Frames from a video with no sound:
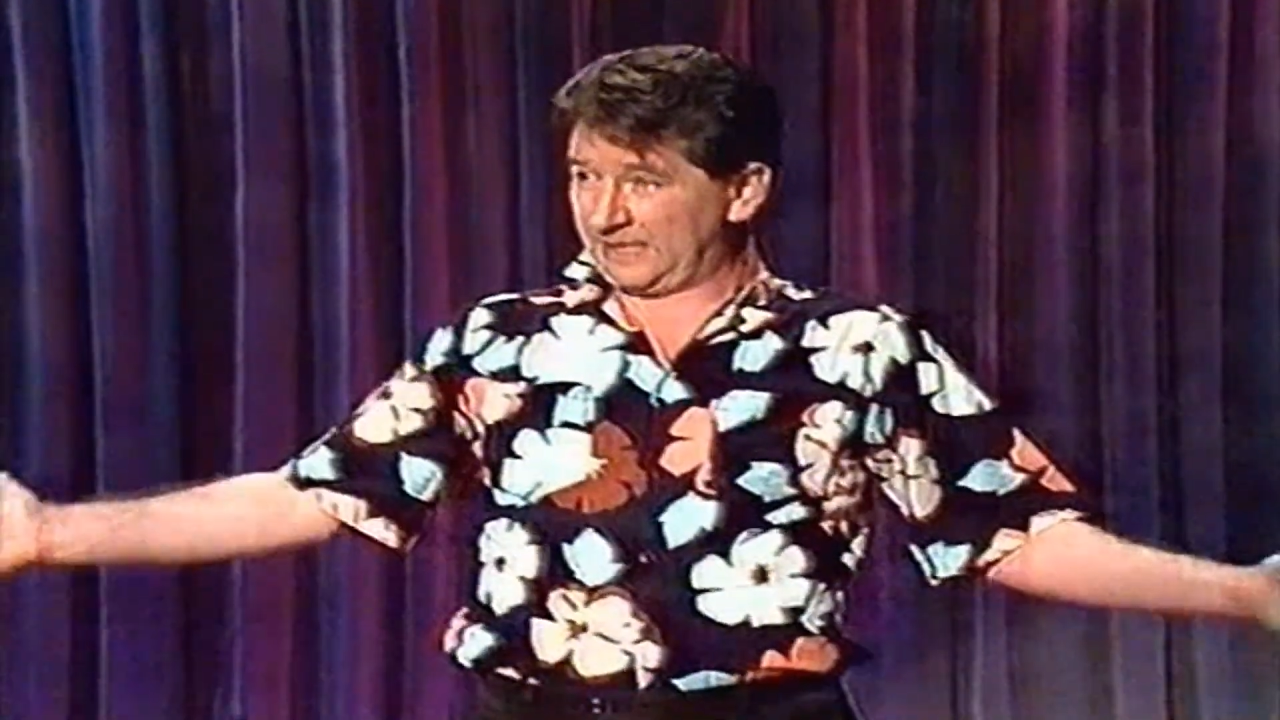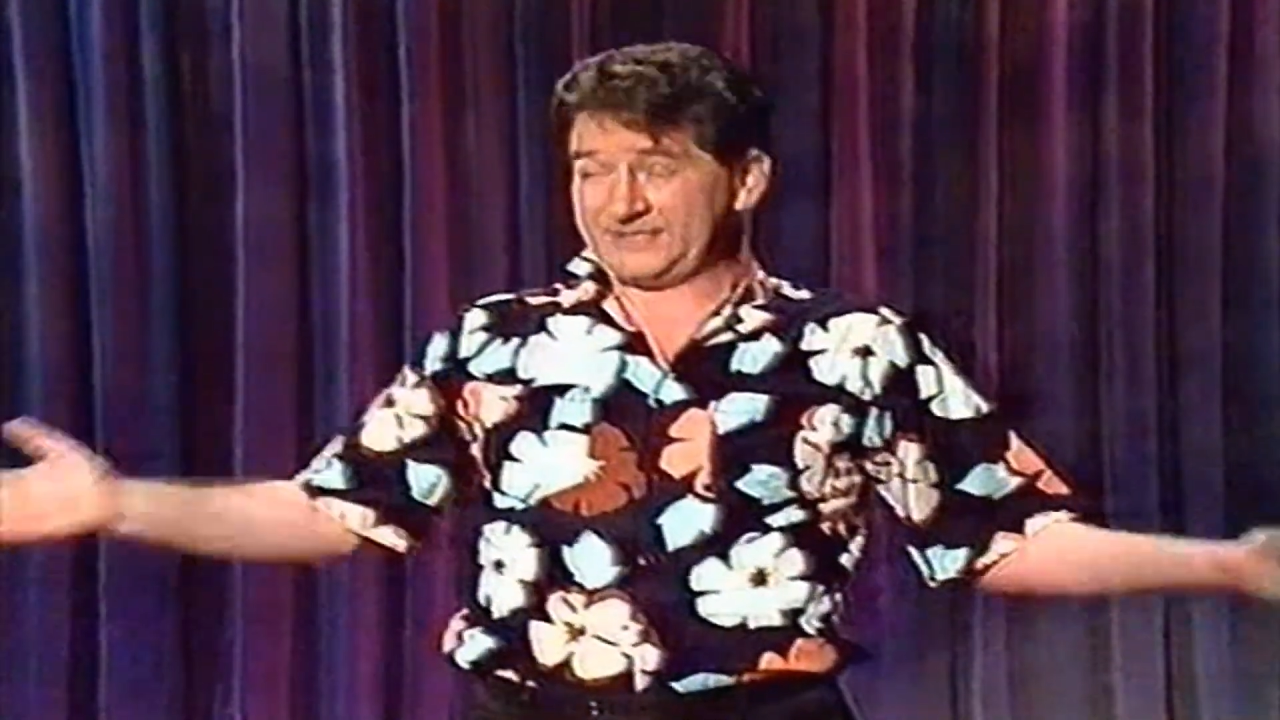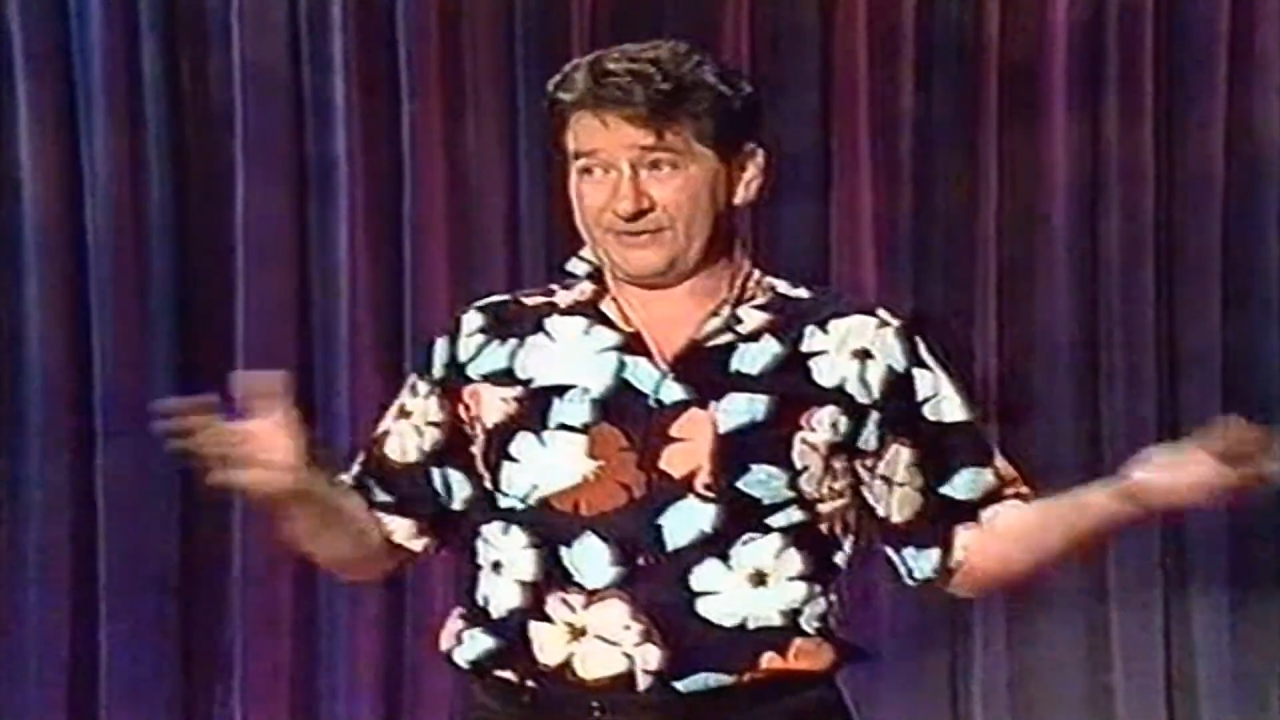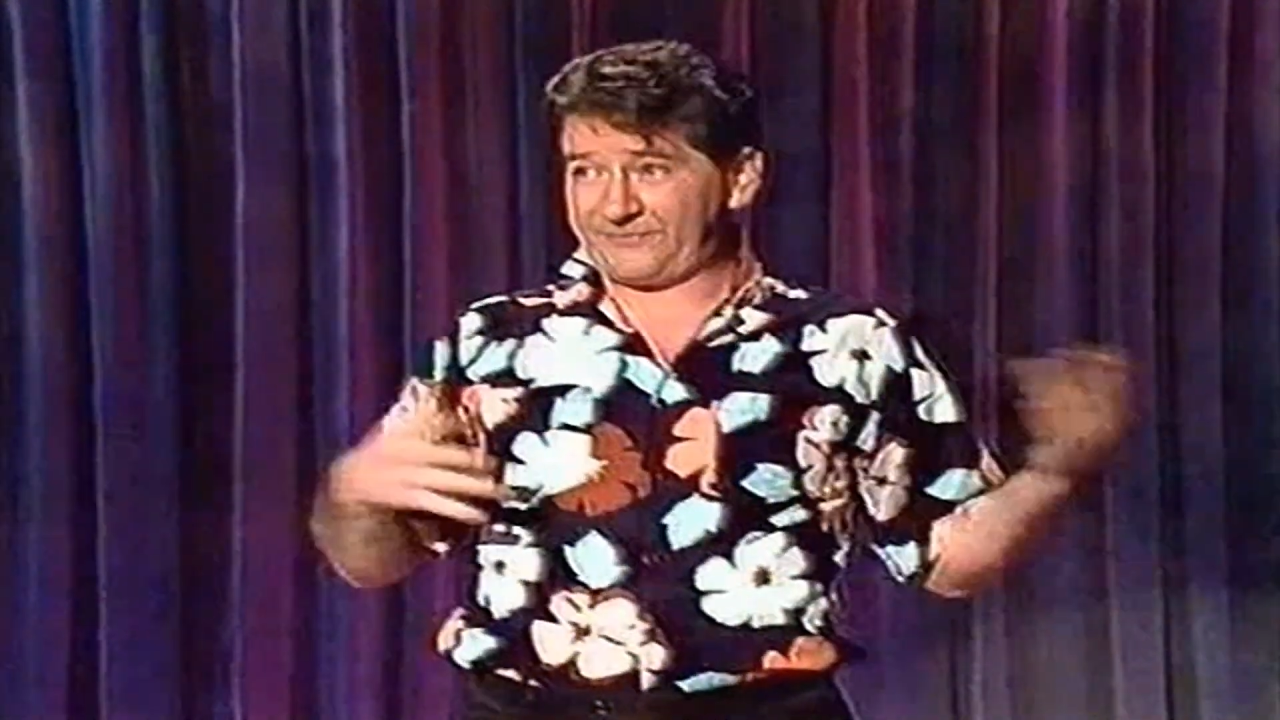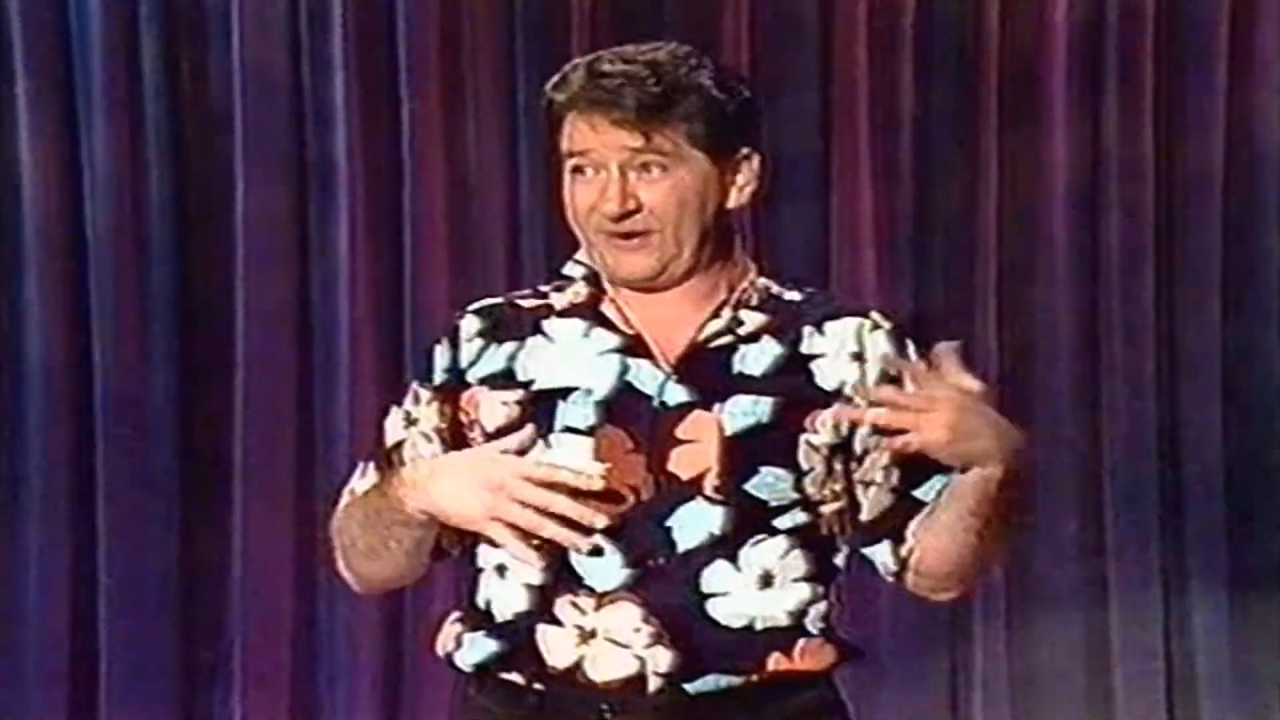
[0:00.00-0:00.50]
A
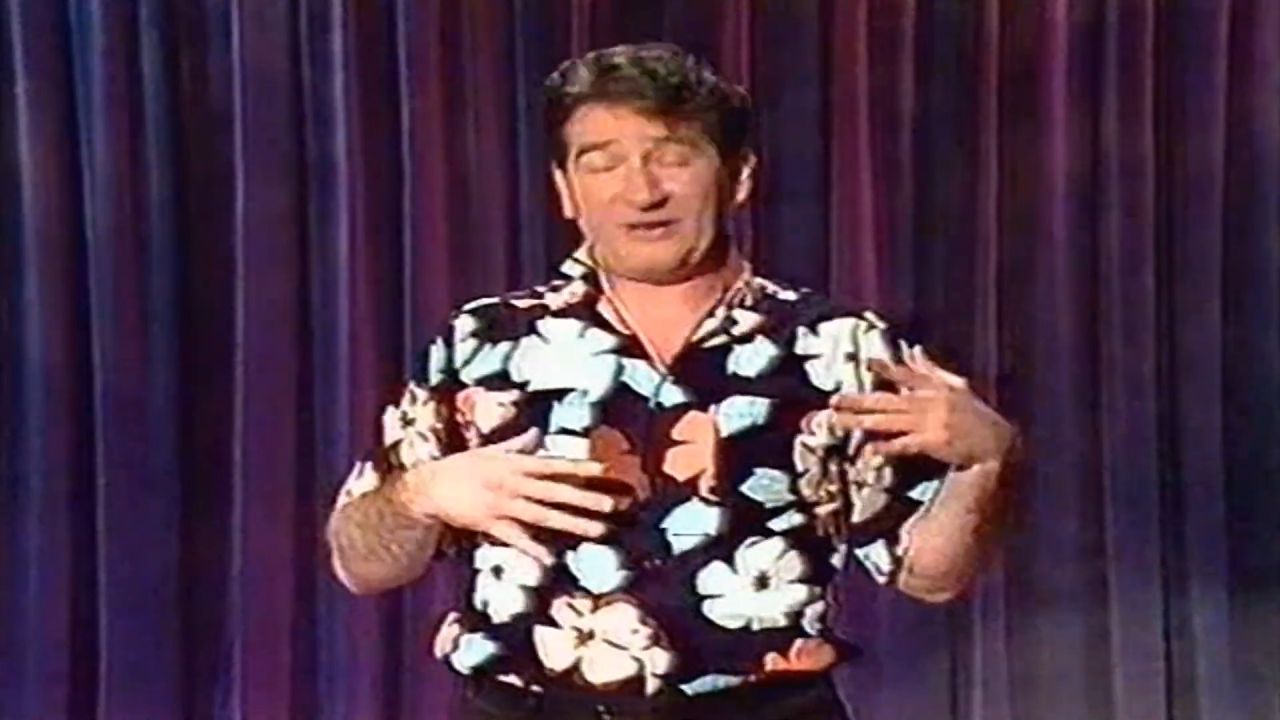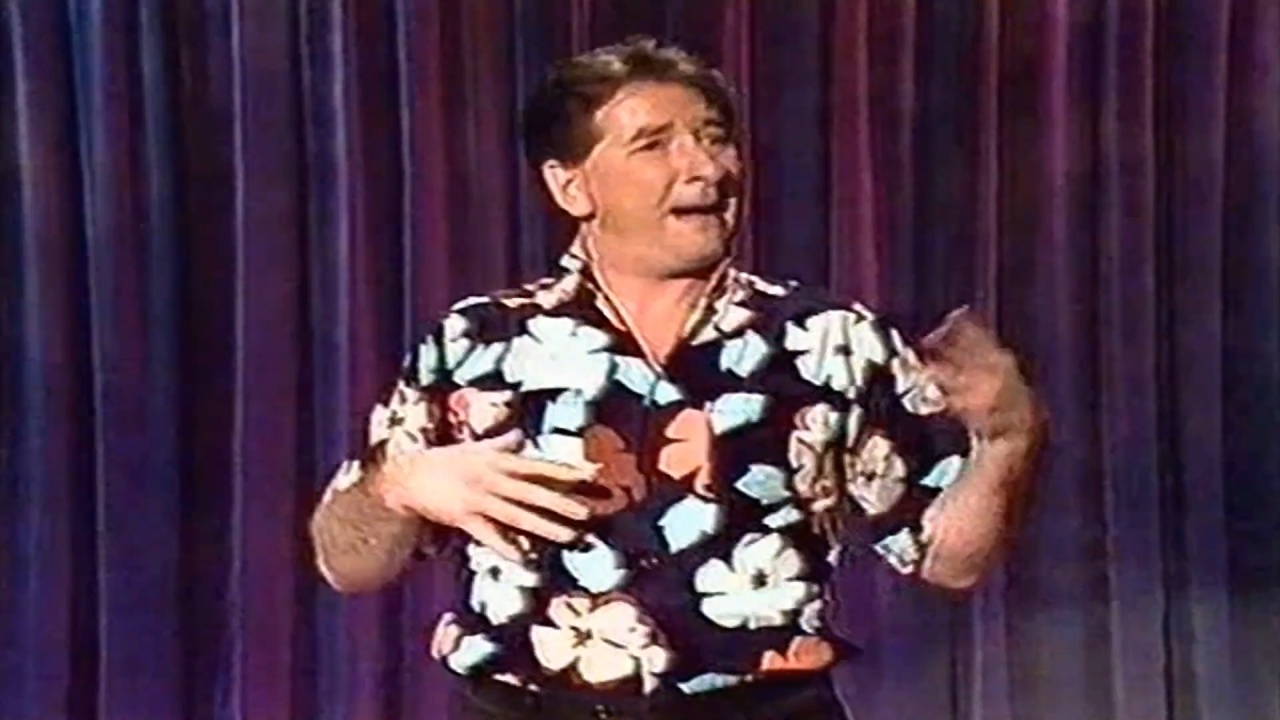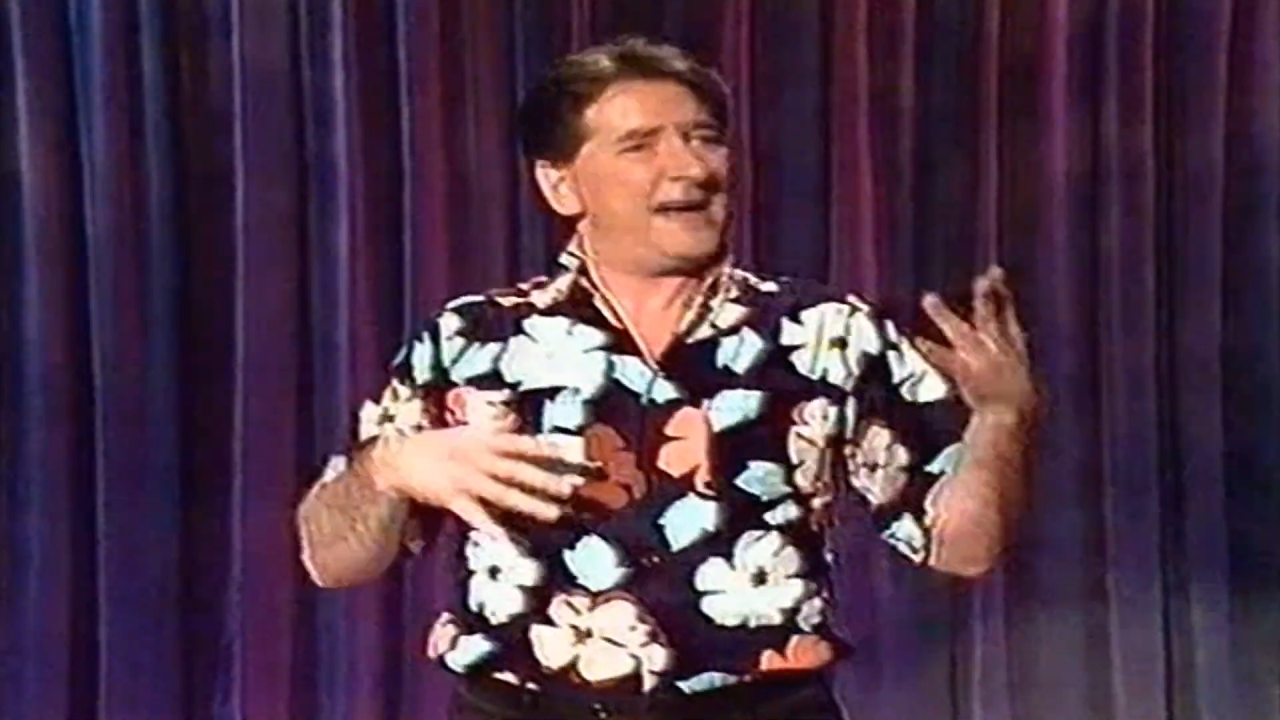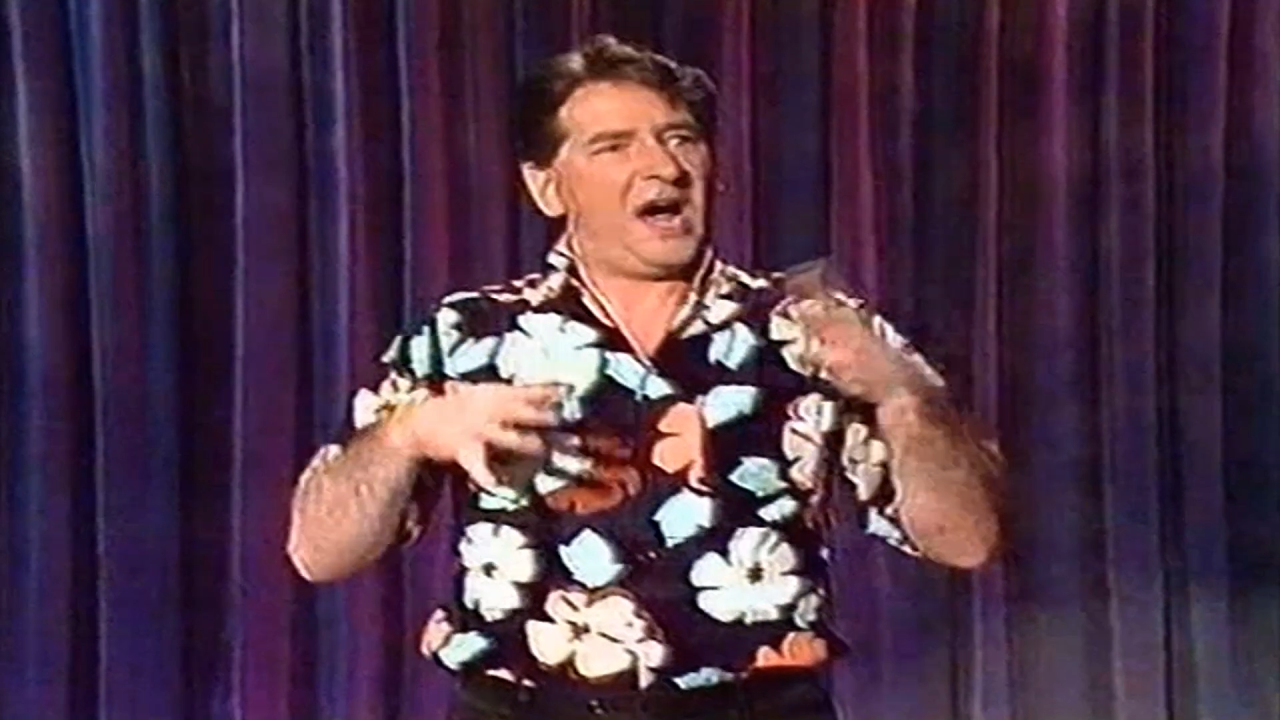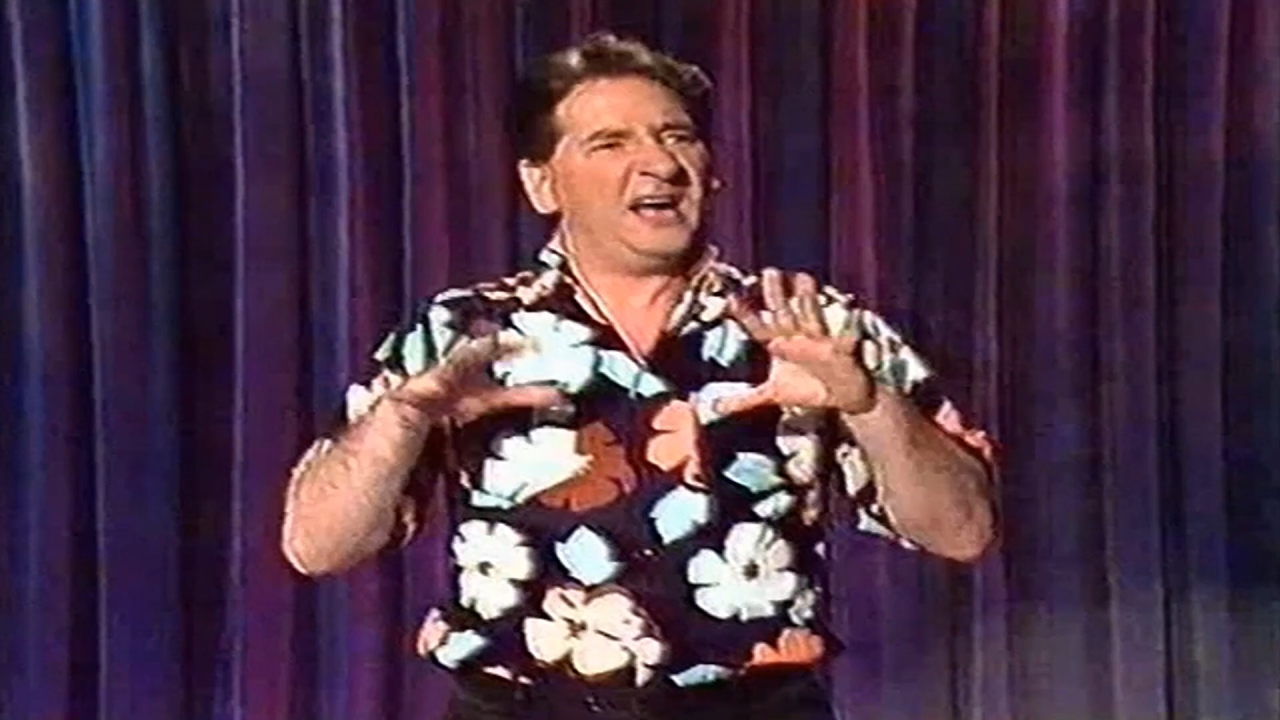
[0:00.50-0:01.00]
dear friend of mine,